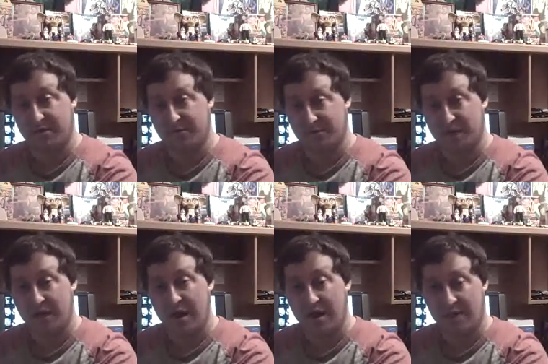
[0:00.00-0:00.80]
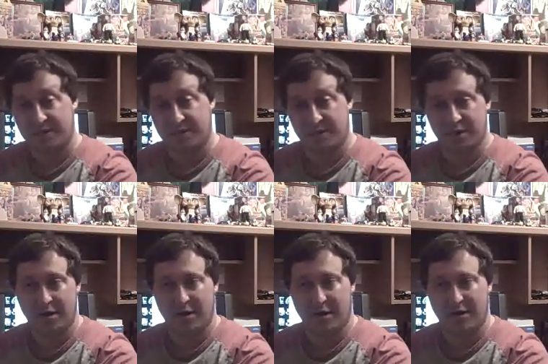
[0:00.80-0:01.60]
of his rare items
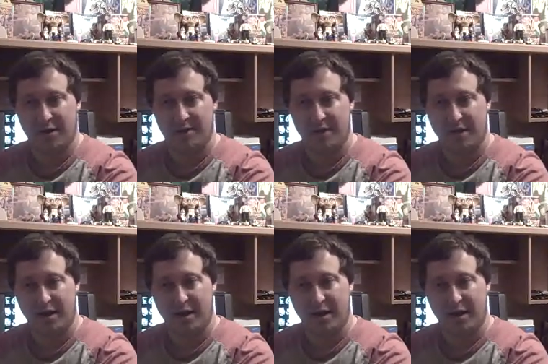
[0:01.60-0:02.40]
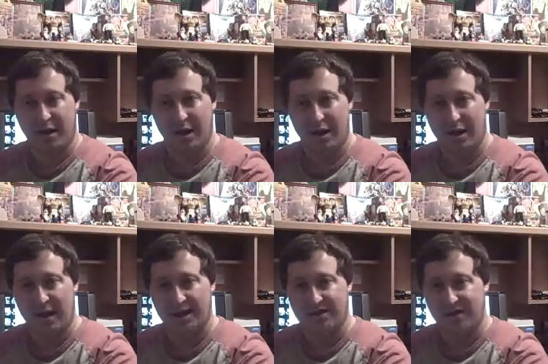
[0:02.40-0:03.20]
on eBay, and I
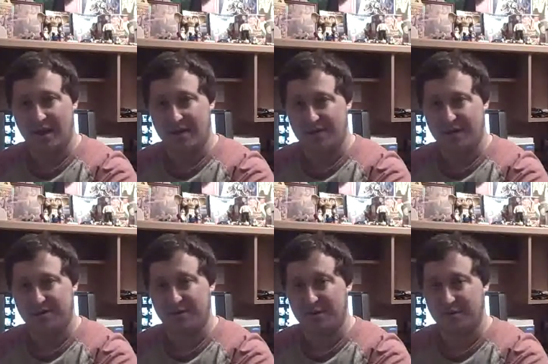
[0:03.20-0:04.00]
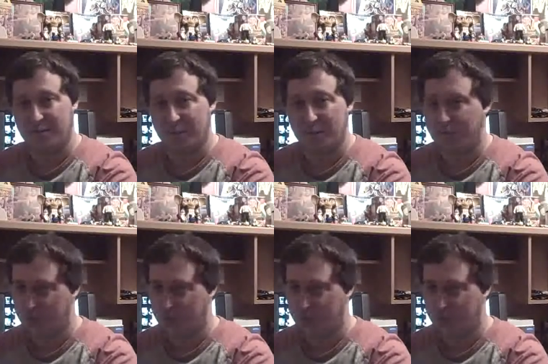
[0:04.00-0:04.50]
actually got a chance to pick up a